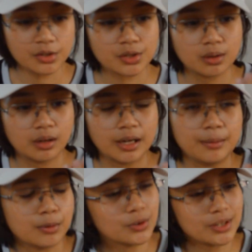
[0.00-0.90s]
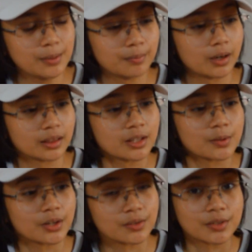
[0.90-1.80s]
So I mostly bought
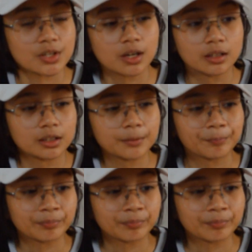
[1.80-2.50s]
this because of its color,